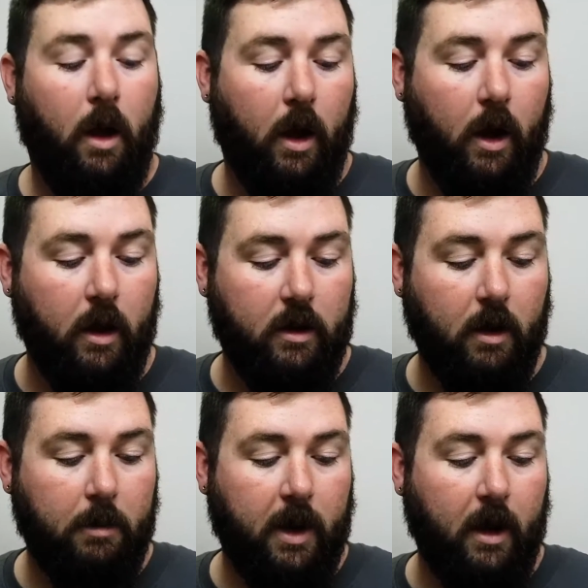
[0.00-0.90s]
to
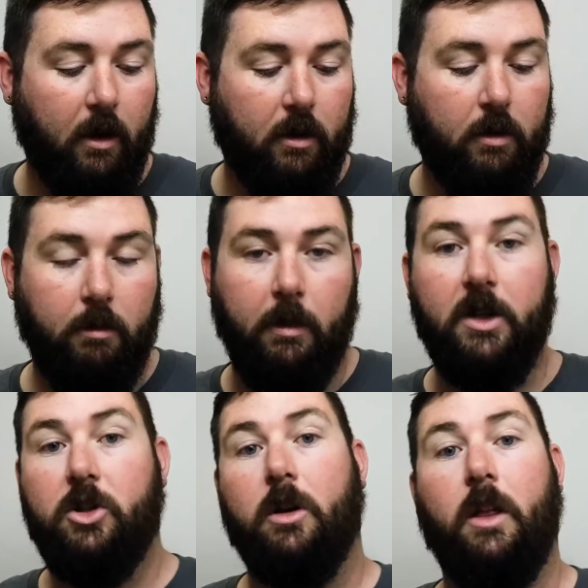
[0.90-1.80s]
dump it out. Make
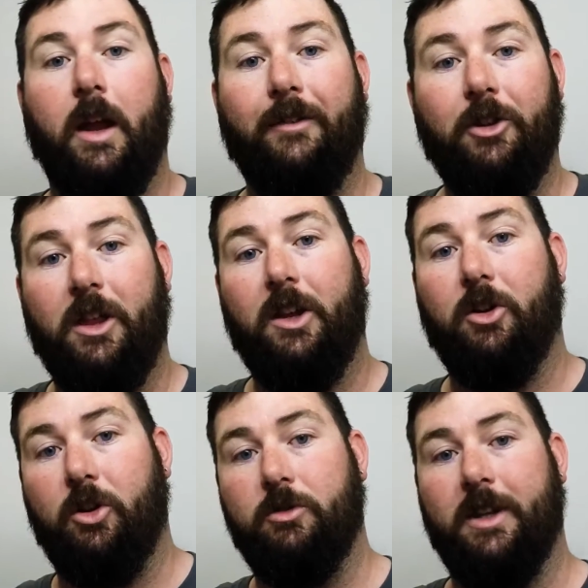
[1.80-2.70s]
sure that everything you're
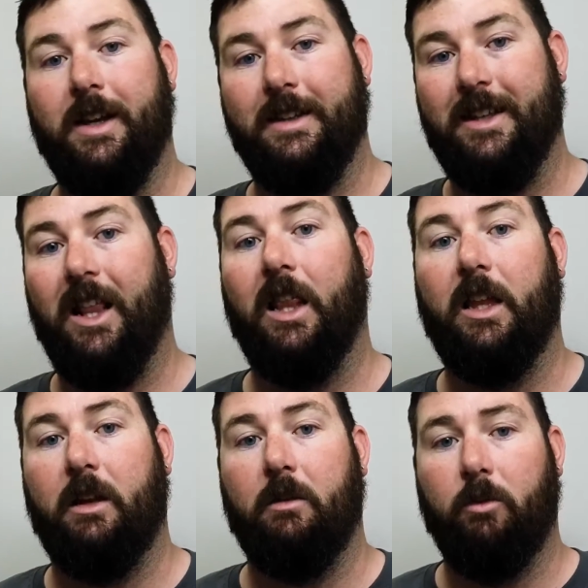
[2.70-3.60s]
using is
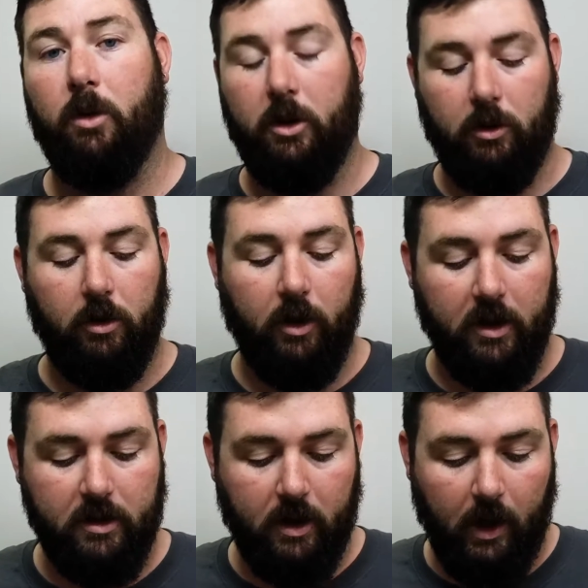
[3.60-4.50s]
clean when you do
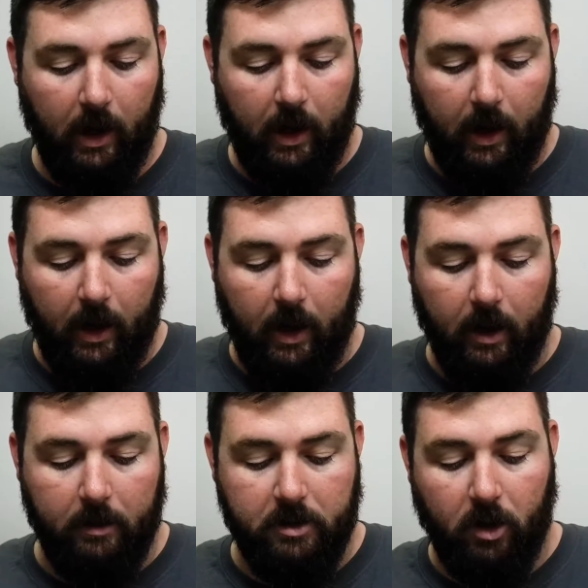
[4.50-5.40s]
this.
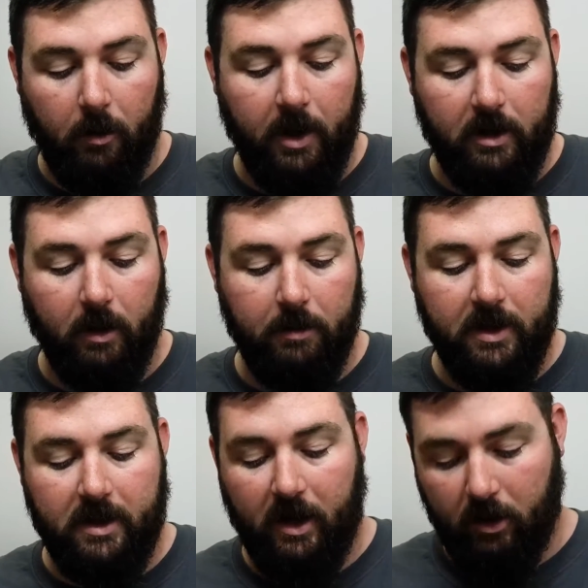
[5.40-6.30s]
So I'm going to dump
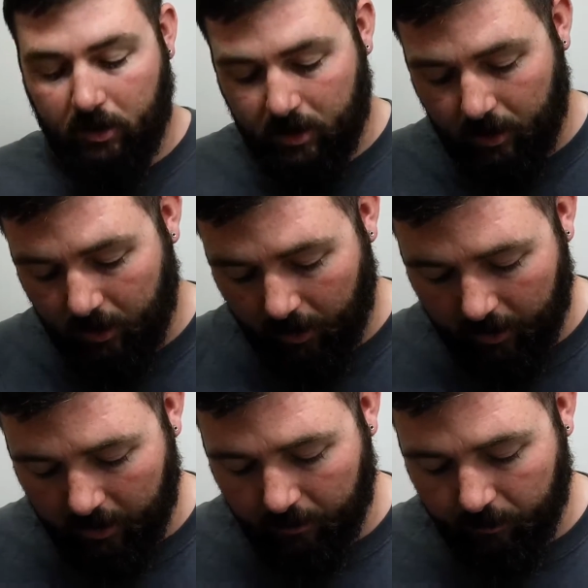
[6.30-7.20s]
this out,
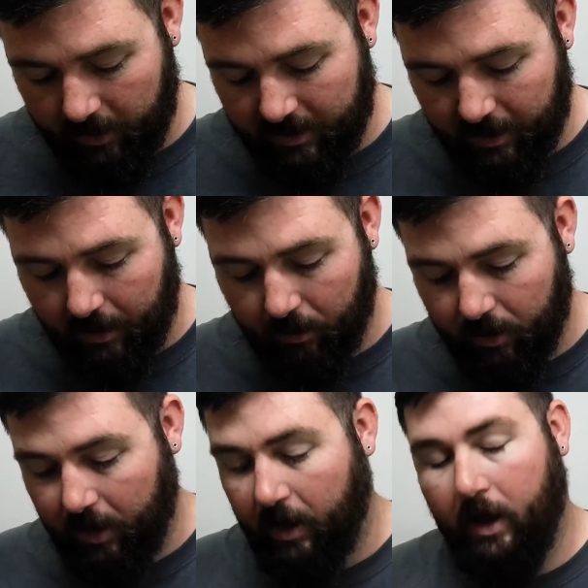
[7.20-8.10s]
rinse it out,
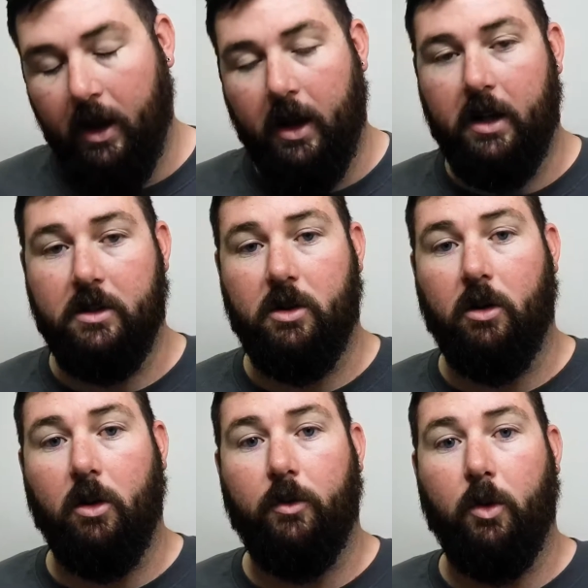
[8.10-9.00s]
and start
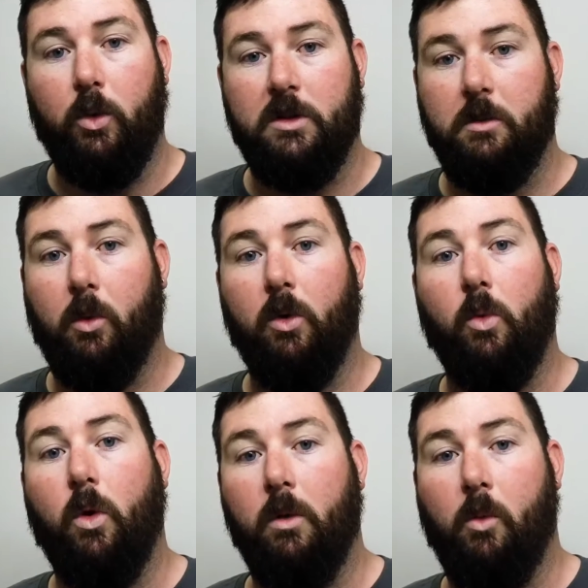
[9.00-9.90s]
over with some more
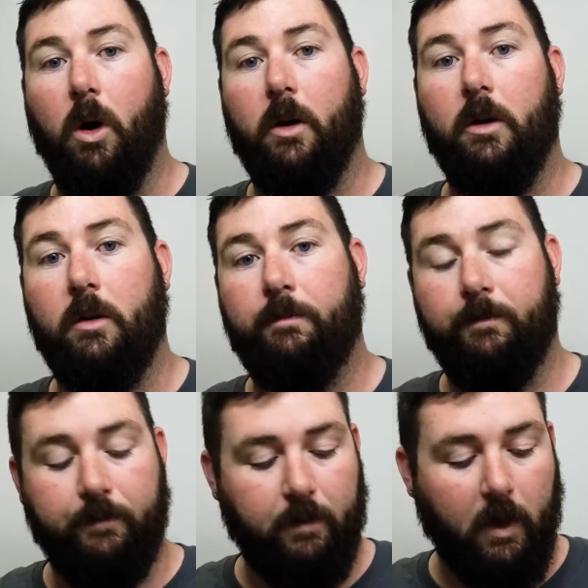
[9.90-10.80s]
warm water.
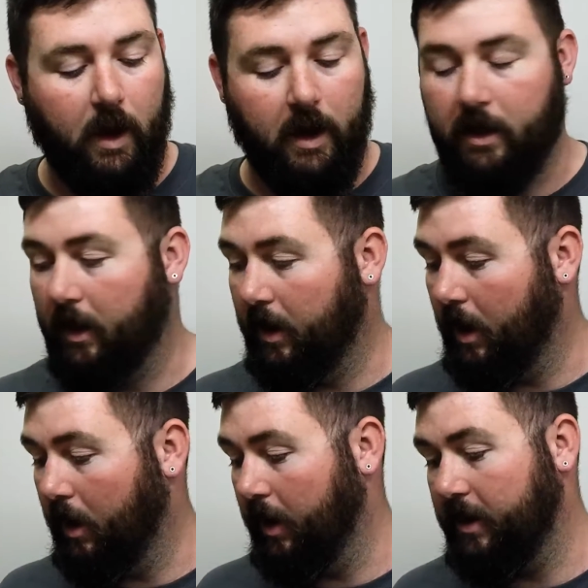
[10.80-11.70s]
And then
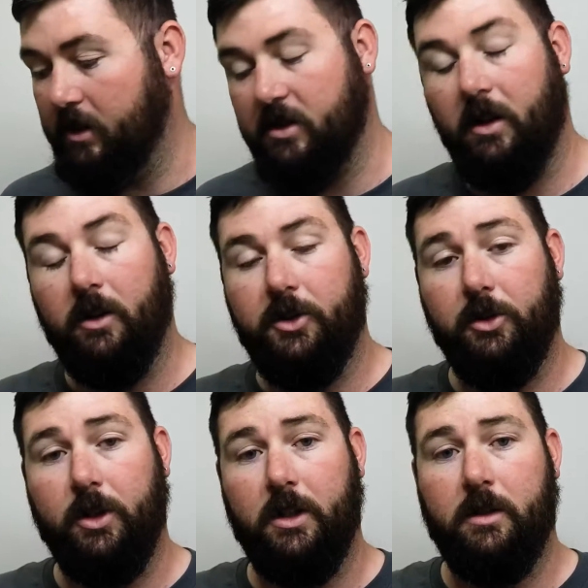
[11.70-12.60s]
I'll add the salt to
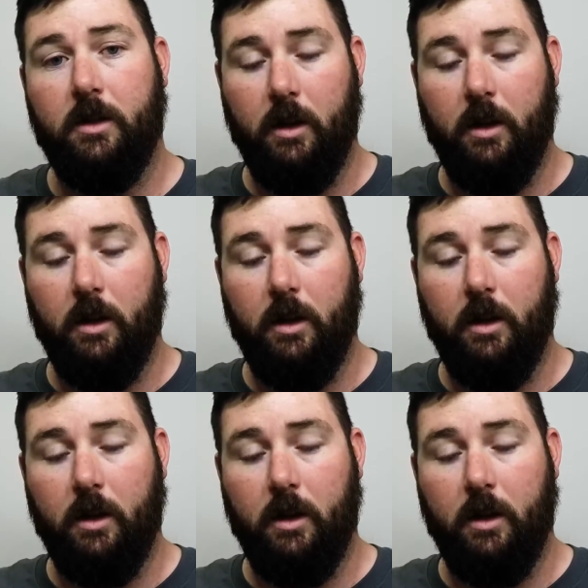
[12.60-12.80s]
it,